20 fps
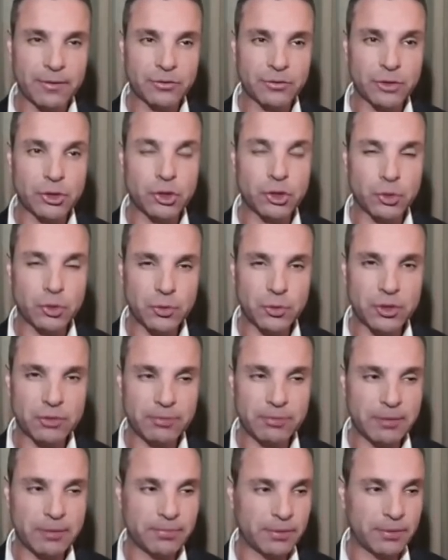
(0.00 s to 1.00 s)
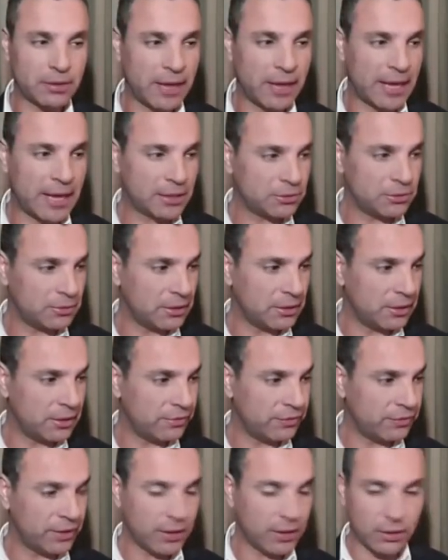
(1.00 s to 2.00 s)
The Jewish people had to
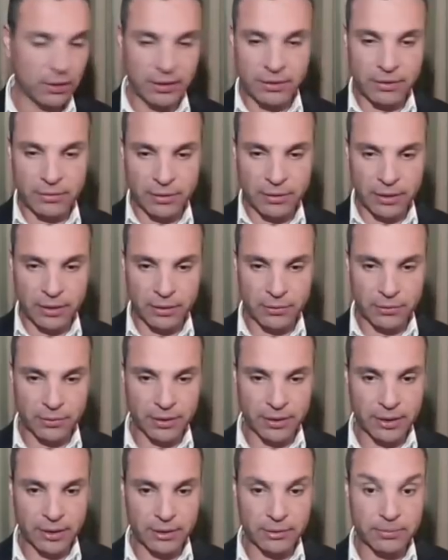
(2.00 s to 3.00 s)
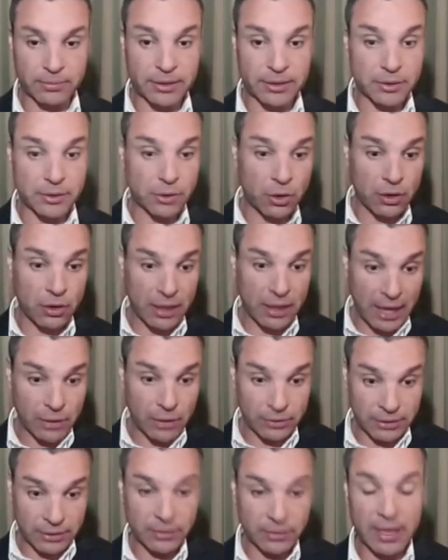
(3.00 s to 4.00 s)
live either here or here, but they're not
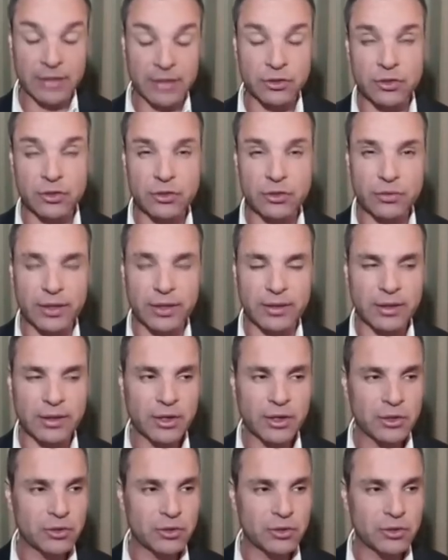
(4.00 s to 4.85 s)
allowed in that street.